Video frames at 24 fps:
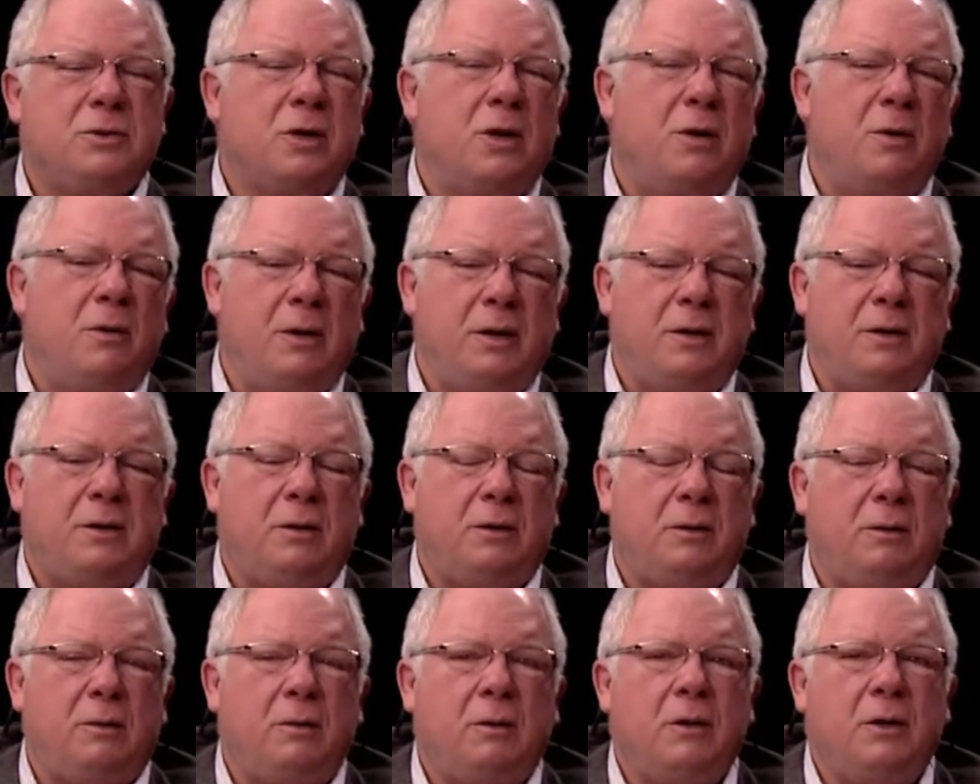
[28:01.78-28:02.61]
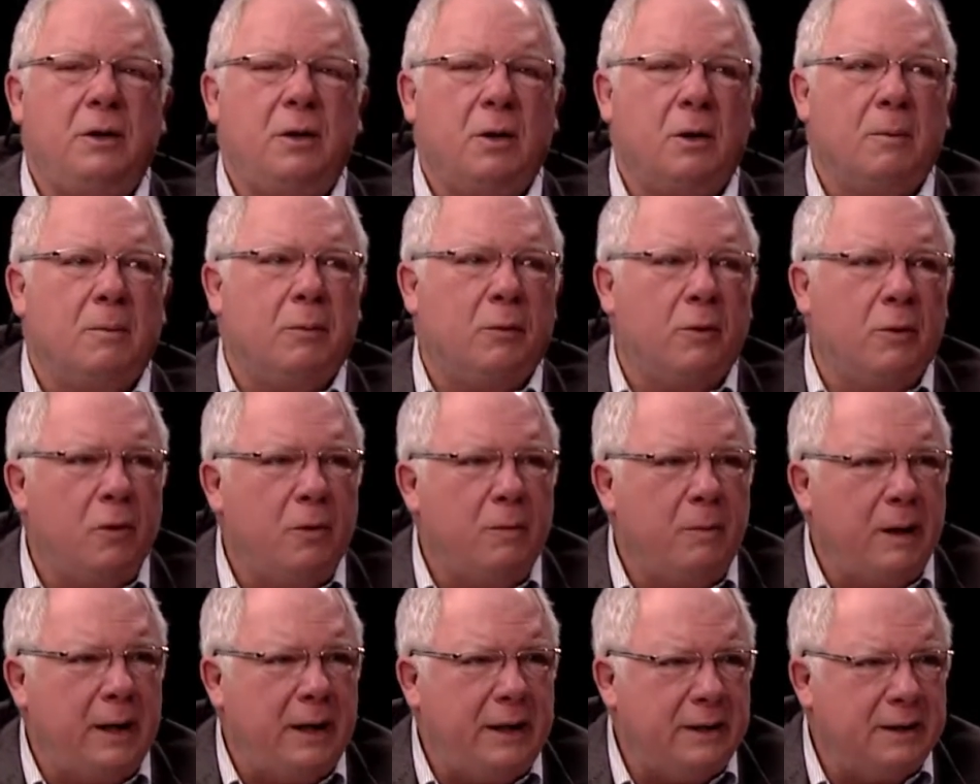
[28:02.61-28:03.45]
go into your
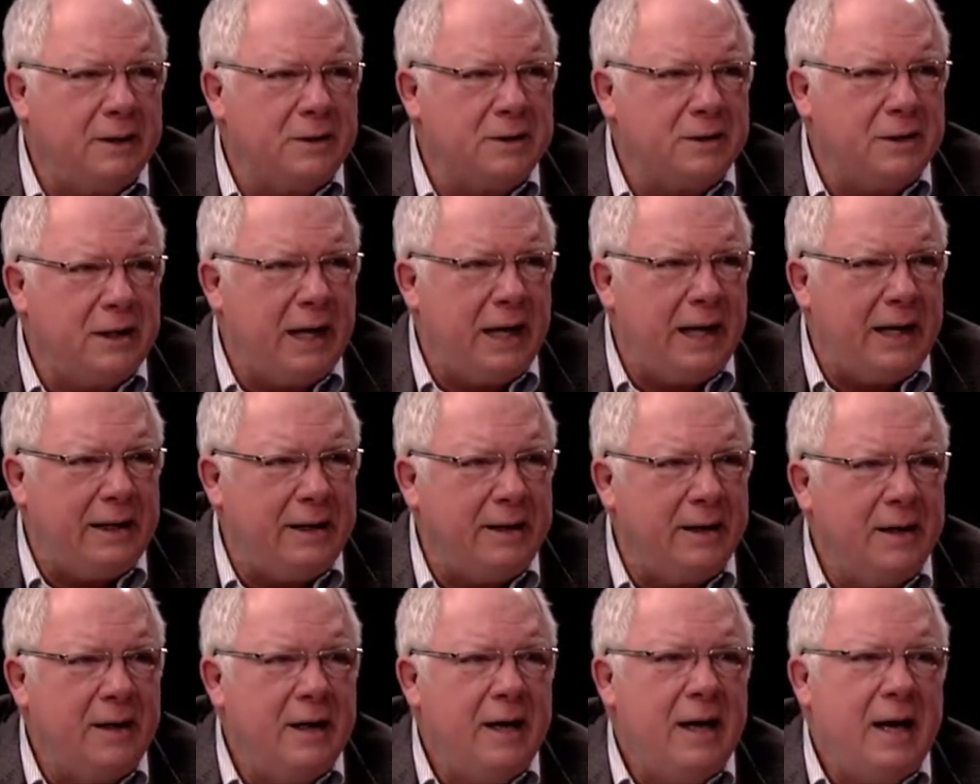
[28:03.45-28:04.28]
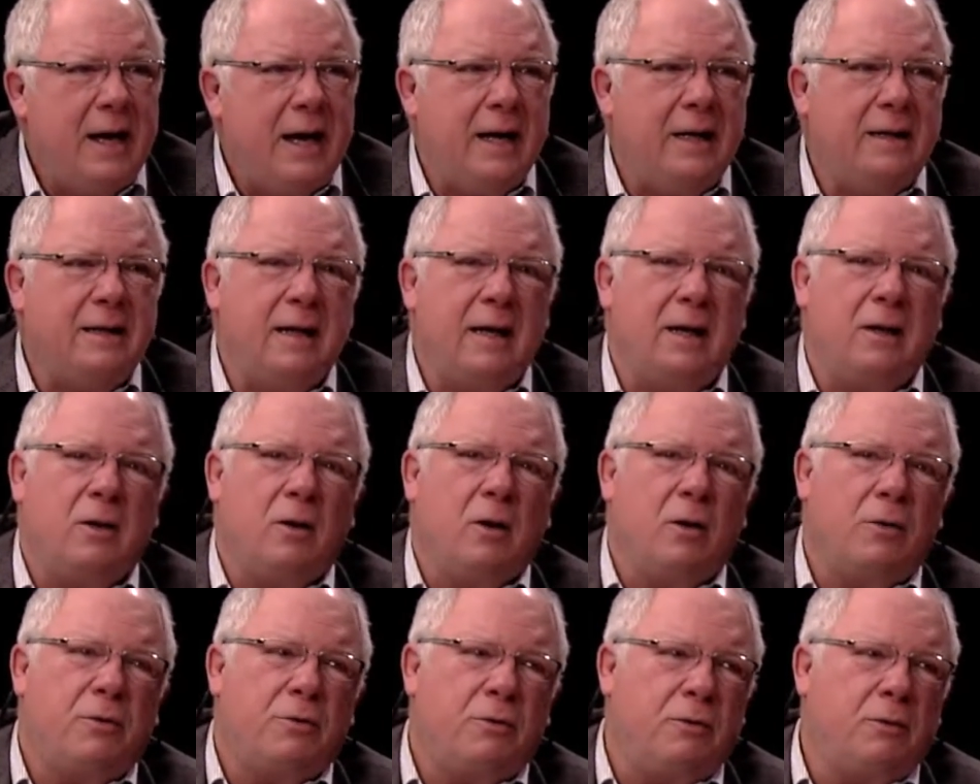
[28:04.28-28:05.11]
probate estate and then
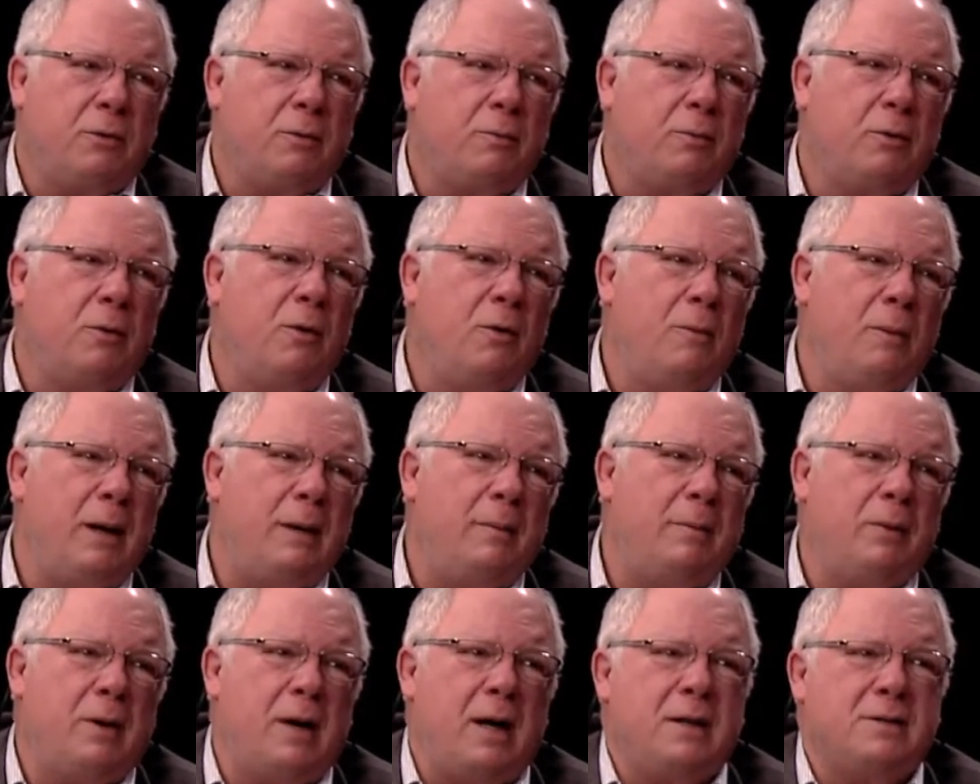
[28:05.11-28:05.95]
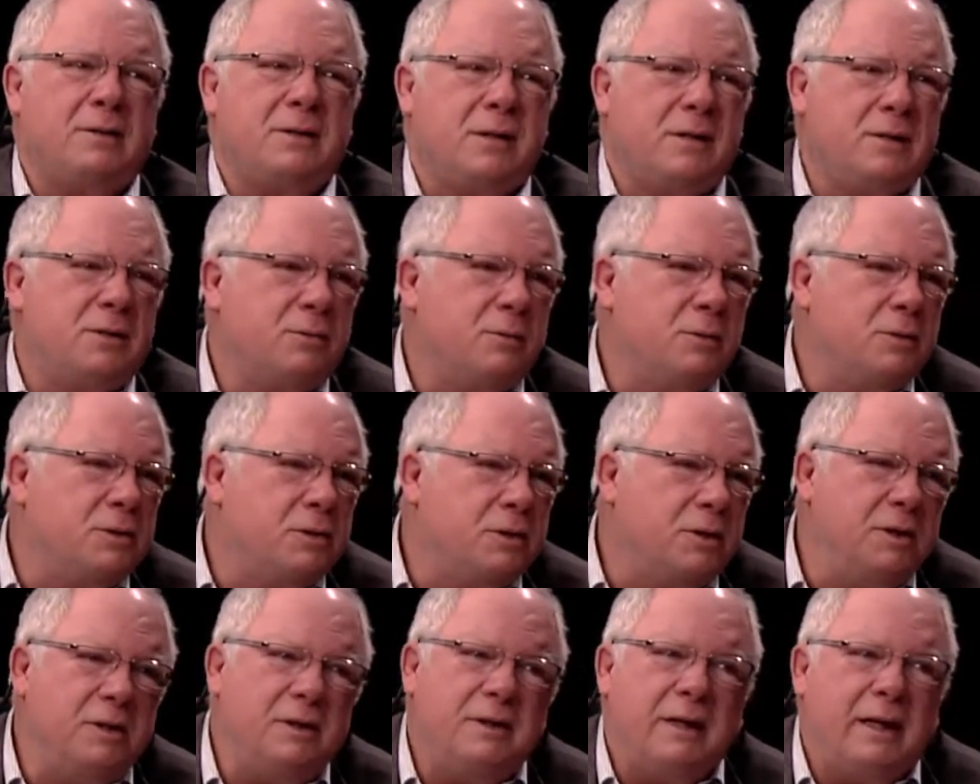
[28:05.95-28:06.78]
go through the probate process,
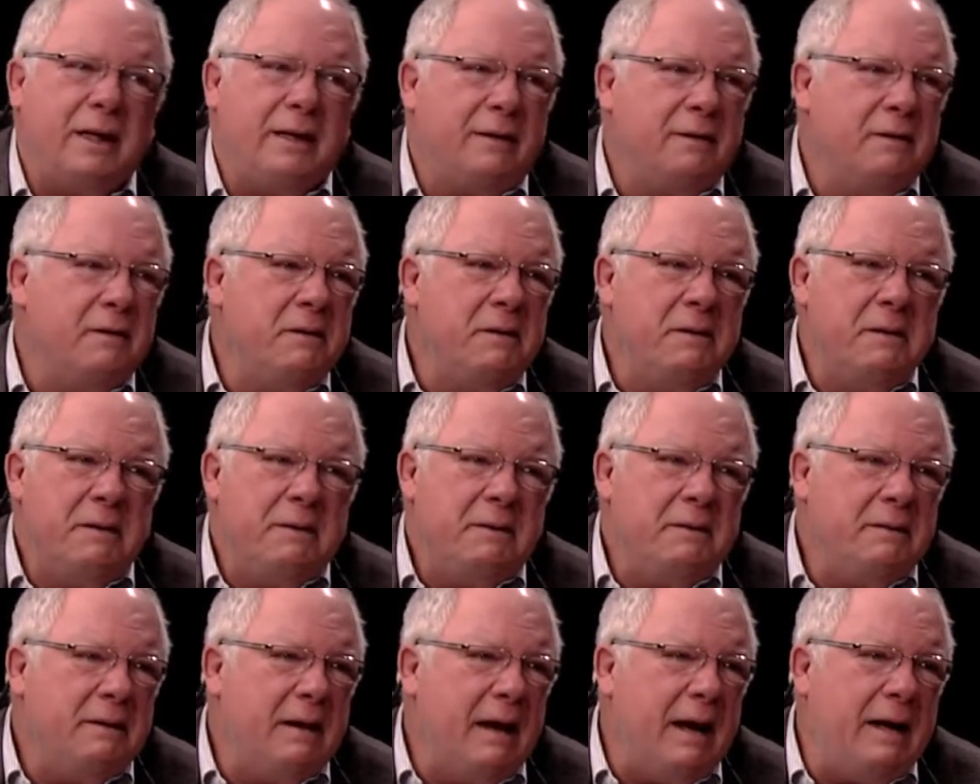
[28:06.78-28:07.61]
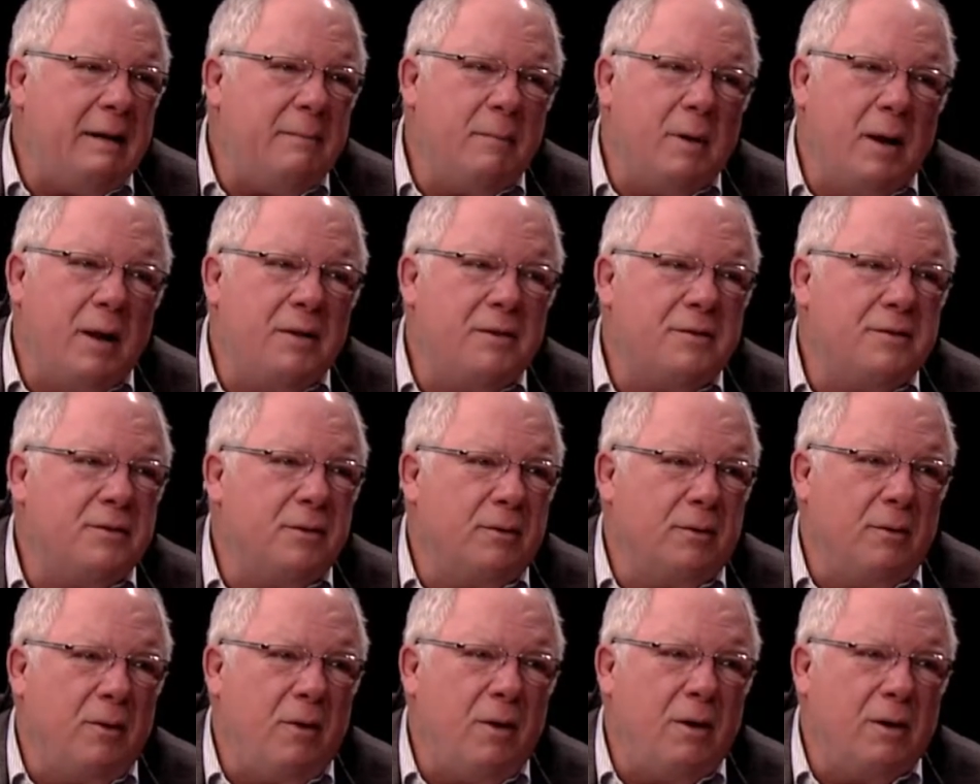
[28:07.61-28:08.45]
which can take 9 months
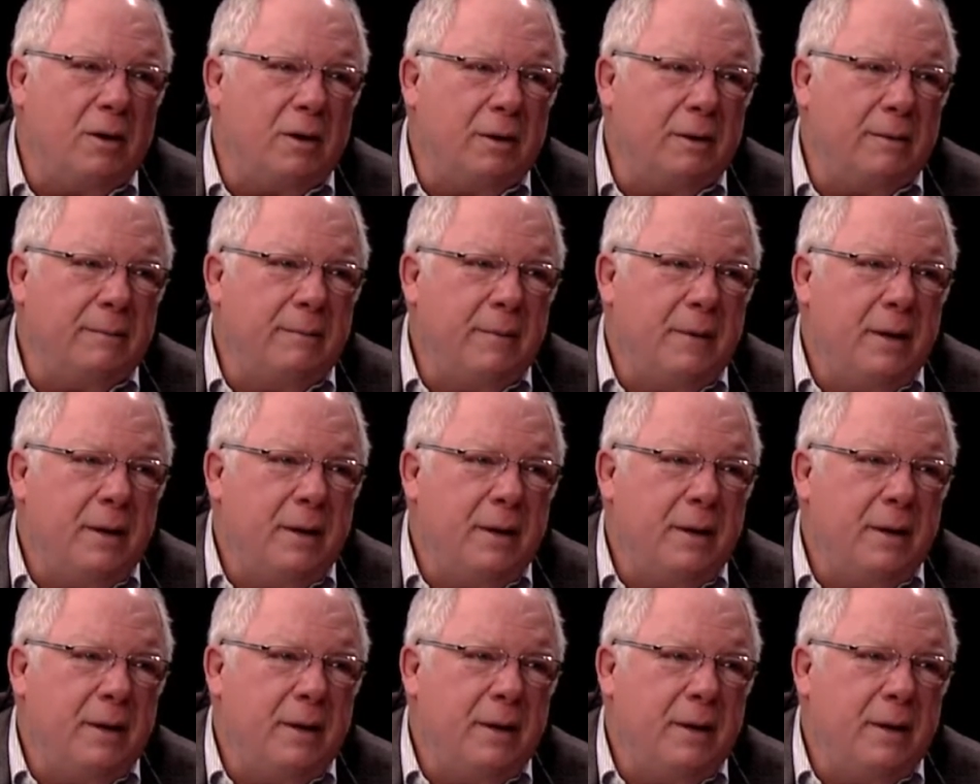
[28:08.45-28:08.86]
or longer.